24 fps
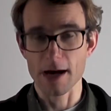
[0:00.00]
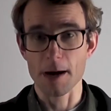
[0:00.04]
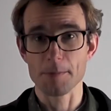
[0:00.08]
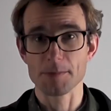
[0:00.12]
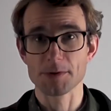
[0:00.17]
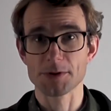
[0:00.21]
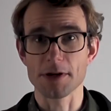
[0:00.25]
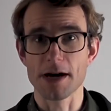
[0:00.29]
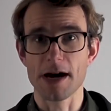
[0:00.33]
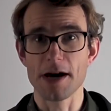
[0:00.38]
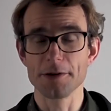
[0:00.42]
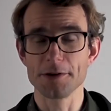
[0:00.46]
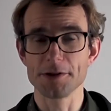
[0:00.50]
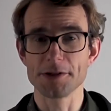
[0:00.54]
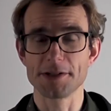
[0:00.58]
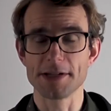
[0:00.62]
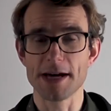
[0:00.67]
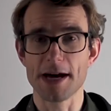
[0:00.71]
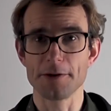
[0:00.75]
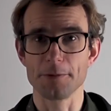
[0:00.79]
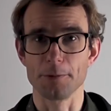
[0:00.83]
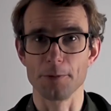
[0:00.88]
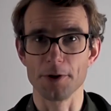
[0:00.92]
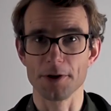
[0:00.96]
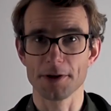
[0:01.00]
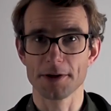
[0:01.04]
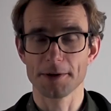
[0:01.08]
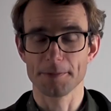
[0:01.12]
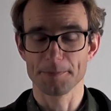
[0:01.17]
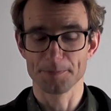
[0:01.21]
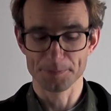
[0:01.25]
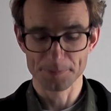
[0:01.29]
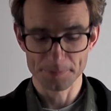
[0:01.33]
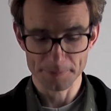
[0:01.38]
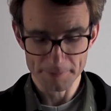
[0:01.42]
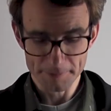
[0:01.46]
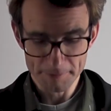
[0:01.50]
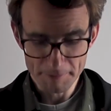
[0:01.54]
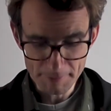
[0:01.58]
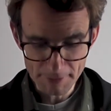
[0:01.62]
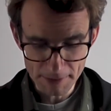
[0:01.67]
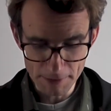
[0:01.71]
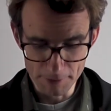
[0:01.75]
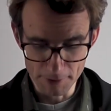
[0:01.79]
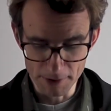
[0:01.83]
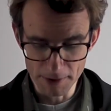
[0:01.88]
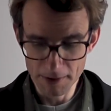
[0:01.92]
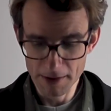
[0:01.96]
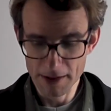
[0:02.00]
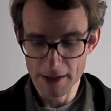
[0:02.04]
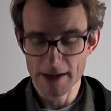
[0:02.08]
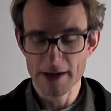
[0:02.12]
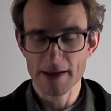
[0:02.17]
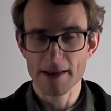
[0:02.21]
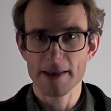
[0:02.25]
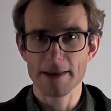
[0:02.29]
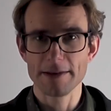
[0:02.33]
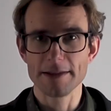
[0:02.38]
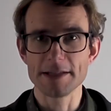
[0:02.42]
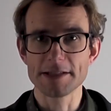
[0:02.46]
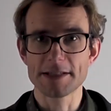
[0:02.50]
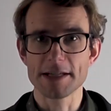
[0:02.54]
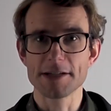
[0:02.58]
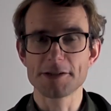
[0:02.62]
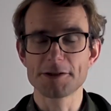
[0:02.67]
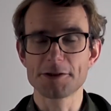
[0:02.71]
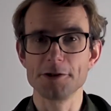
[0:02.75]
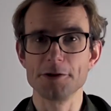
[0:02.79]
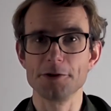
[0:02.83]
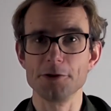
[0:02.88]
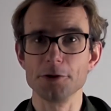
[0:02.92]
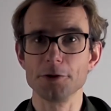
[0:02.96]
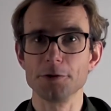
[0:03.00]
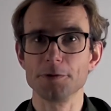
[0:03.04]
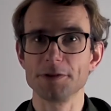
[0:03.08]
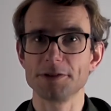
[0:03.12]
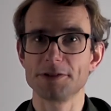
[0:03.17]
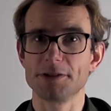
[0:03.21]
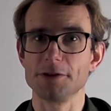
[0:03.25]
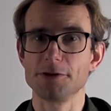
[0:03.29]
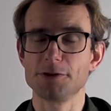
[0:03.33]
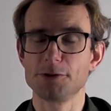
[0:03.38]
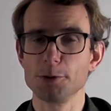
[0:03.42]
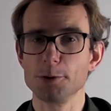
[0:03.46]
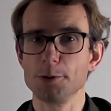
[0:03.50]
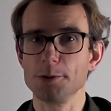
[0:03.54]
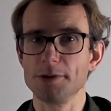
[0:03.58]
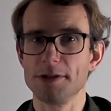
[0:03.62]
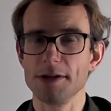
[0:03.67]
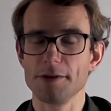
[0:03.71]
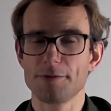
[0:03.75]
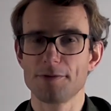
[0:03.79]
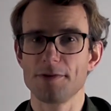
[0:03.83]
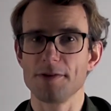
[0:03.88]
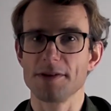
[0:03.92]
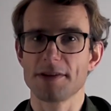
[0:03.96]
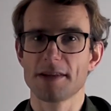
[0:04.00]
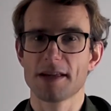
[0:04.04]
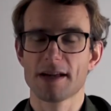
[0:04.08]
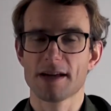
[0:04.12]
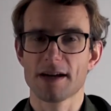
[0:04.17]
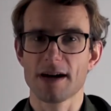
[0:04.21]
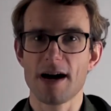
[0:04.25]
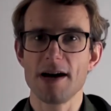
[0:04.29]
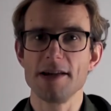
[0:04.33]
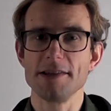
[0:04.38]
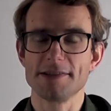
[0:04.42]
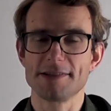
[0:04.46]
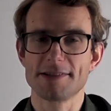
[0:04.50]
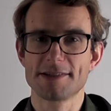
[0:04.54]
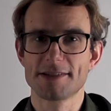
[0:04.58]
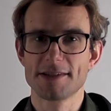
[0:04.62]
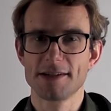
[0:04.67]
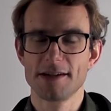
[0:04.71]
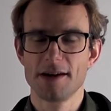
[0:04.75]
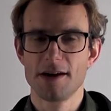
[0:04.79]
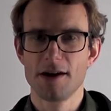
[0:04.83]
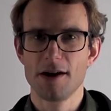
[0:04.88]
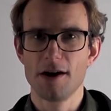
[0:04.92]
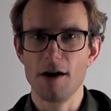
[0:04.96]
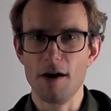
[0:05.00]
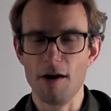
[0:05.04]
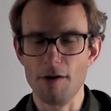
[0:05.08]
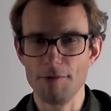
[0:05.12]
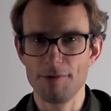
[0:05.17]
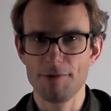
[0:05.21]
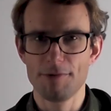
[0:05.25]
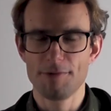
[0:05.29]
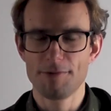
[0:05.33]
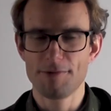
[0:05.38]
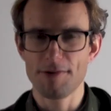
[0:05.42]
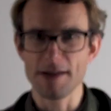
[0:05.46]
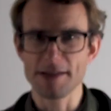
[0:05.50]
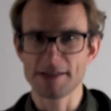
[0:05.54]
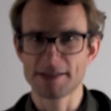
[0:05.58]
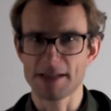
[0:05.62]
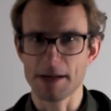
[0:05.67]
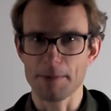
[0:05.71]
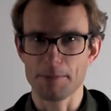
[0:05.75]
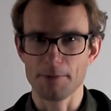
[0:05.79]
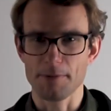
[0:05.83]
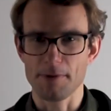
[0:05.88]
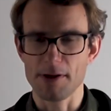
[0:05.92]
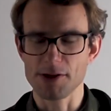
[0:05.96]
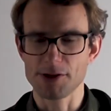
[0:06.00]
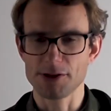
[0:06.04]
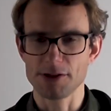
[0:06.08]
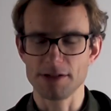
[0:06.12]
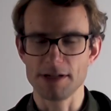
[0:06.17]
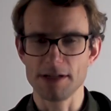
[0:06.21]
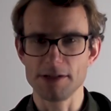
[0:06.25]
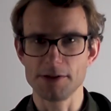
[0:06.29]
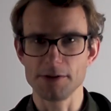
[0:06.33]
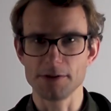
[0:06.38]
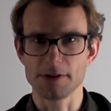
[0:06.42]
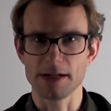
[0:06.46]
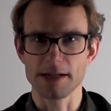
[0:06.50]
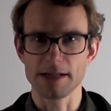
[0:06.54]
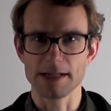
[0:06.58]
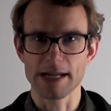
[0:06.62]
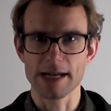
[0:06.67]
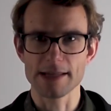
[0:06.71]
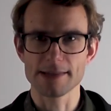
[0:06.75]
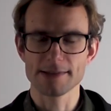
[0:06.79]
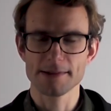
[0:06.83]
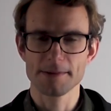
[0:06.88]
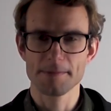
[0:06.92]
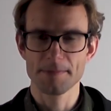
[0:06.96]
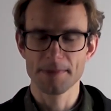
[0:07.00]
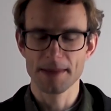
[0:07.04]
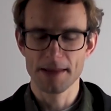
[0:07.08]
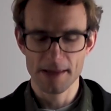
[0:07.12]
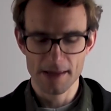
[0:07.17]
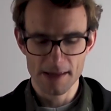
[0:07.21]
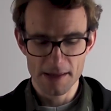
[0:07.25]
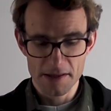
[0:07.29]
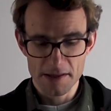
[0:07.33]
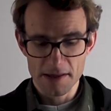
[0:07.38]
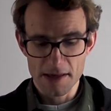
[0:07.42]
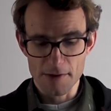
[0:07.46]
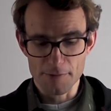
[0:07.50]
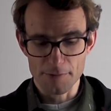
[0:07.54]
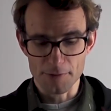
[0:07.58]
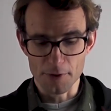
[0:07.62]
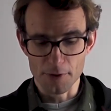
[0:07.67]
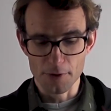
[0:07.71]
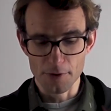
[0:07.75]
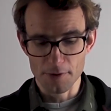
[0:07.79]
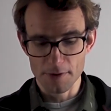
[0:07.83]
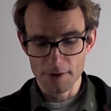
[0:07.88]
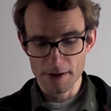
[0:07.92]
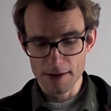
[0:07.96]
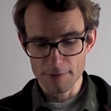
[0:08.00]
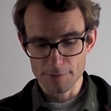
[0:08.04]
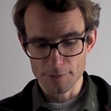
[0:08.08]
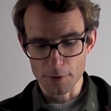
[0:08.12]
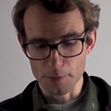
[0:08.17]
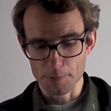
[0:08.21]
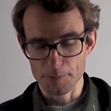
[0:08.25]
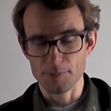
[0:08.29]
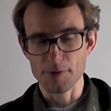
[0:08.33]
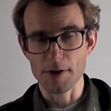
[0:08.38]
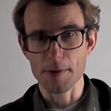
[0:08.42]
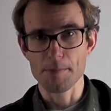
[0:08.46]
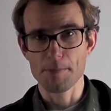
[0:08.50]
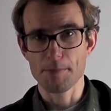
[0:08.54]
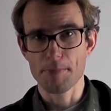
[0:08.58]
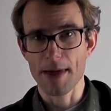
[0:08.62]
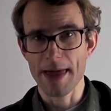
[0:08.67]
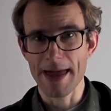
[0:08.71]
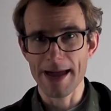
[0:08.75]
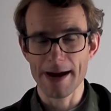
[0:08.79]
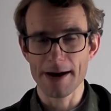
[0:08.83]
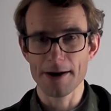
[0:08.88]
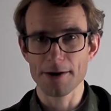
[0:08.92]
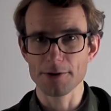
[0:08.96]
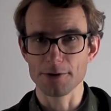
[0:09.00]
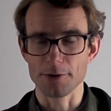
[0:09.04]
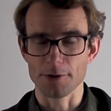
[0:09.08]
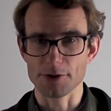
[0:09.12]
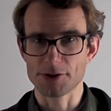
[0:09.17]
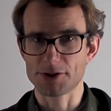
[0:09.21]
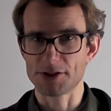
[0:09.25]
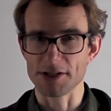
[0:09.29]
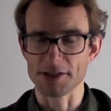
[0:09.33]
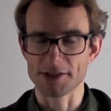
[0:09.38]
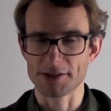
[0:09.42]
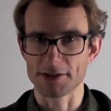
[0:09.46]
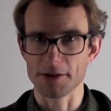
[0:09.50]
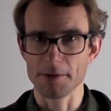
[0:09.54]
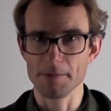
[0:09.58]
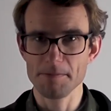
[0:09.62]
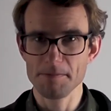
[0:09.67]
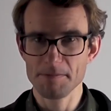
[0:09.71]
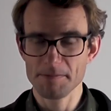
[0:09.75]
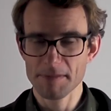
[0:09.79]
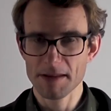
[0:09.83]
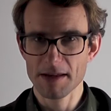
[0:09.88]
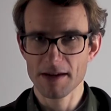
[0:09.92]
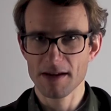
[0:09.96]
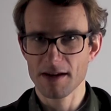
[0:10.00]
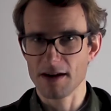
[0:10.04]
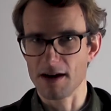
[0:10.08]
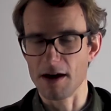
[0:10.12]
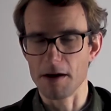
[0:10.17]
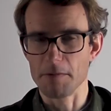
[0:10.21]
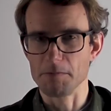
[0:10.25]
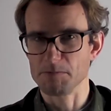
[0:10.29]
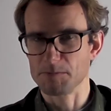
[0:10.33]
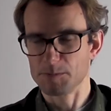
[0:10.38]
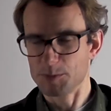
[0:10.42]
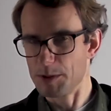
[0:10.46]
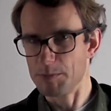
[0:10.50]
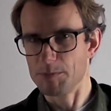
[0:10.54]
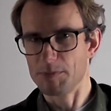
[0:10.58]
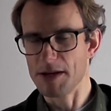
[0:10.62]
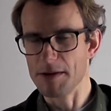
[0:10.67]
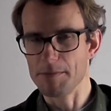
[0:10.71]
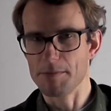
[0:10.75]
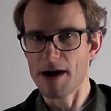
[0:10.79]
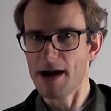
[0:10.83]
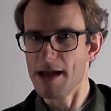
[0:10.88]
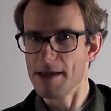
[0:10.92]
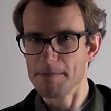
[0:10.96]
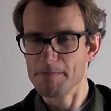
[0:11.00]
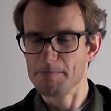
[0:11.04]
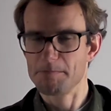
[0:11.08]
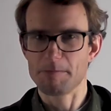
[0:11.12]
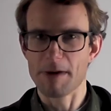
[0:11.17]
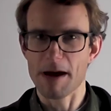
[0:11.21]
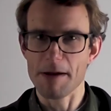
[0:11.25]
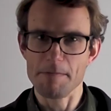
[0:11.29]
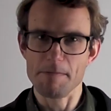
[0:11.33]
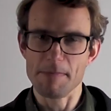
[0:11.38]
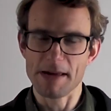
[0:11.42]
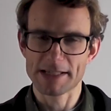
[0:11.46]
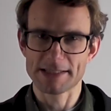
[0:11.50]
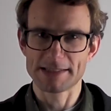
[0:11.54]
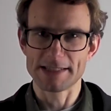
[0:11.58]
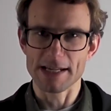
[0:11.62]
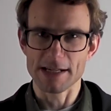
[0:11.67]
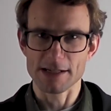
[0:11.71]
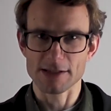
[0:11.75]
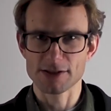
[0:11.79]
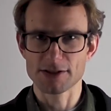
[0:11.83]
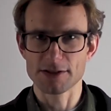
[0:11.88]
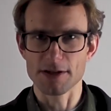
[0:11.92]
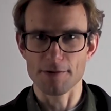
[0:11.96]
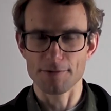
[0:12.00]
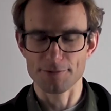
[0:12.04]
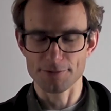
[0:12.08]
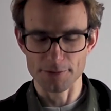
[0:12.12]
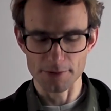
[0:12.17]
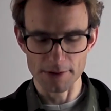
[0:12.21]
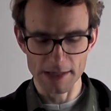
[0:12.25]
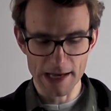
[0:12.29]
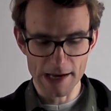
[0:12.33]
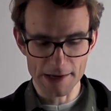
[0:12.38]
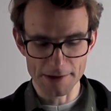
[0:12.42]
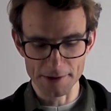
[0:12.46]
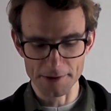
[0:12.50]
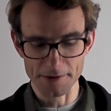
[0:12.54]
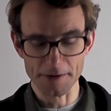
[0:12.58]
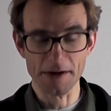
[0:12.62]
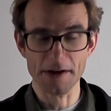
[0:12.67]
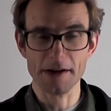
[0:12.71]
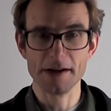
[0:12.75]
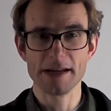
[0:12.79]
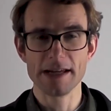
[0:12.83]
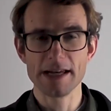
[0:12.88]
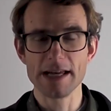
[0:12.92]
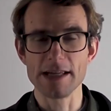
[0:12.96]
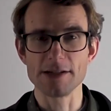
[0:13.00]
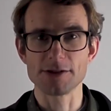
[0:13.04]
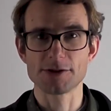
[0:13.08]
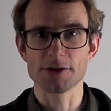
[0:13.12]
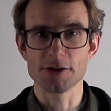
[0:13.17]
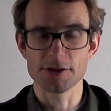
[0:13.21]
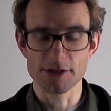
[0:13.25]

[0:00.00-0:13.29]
So how does that work? Well, this has to do with the two different kinds of phase separation that you can get. If you prepare your system simply by mixing stuff together in